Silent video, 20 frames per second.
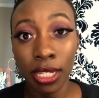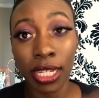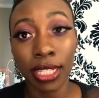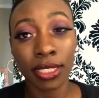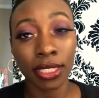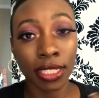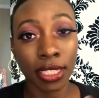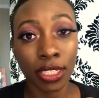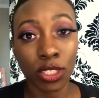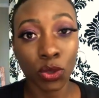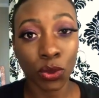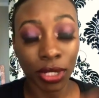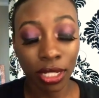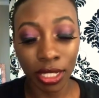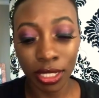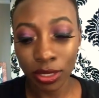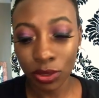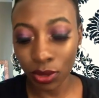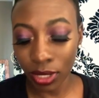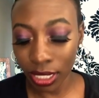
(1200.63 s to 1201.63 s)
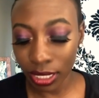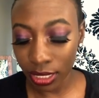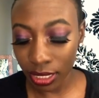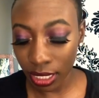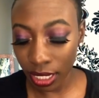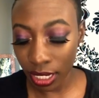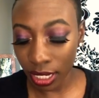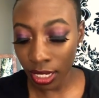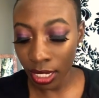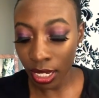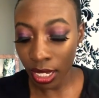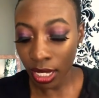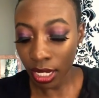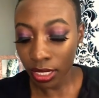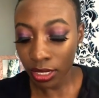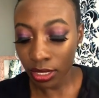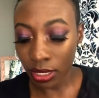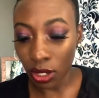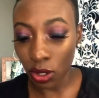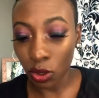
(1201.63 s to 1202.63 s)
Yes, D20 is what I said.
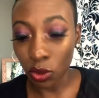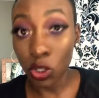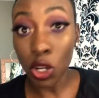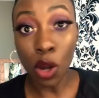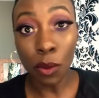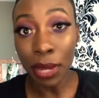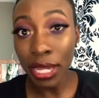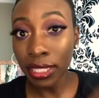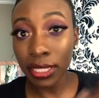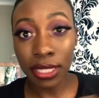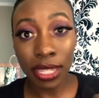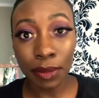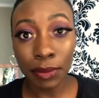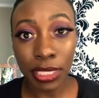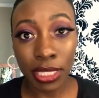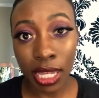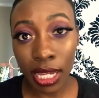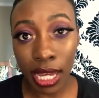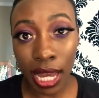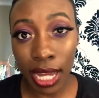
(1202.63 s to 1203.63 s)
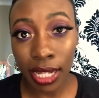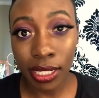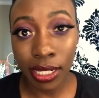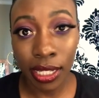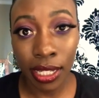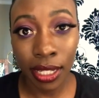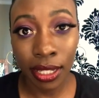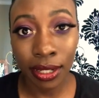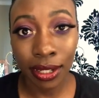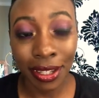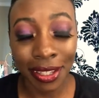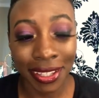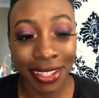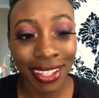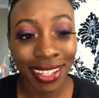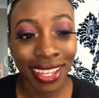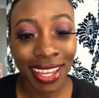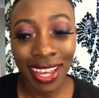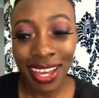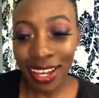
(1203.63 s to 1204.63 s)
So don't make the same mistake I did.
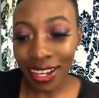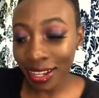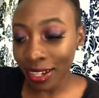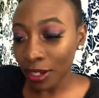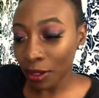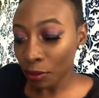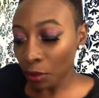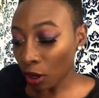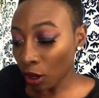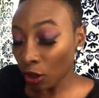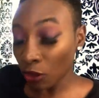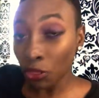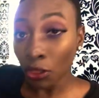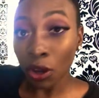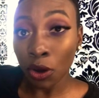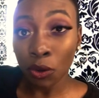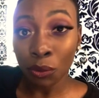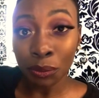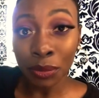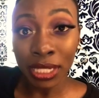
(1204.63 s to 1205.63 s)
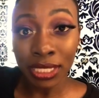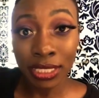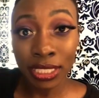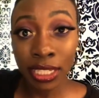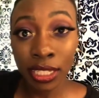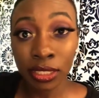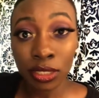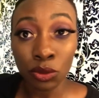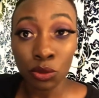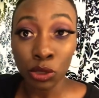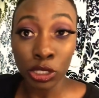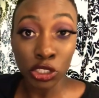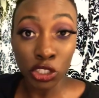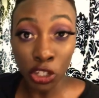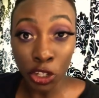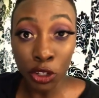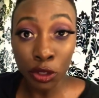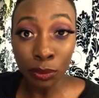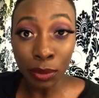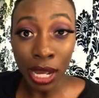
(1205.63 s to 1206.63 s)
Although Mented's
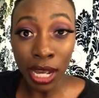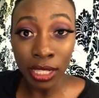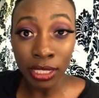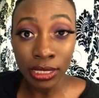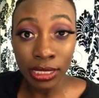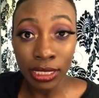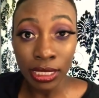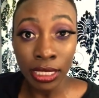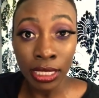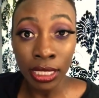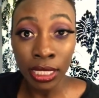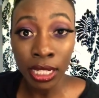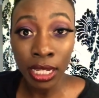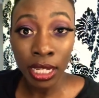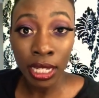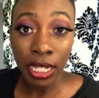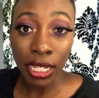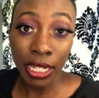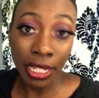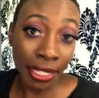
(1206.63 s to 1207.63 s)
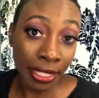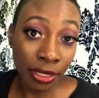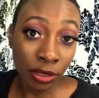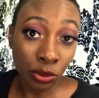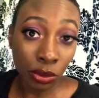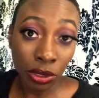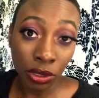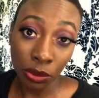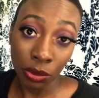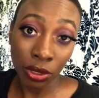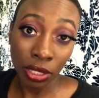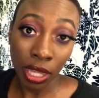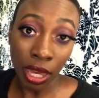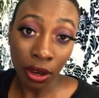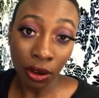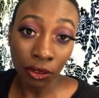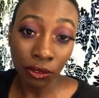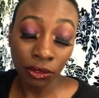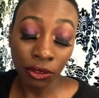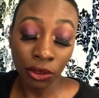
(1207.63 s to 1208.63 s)
return policy is really, really
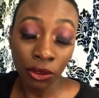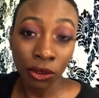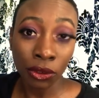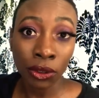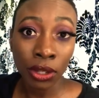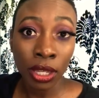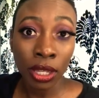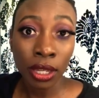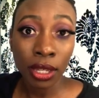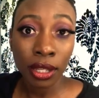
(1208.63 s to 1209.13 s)
helpful,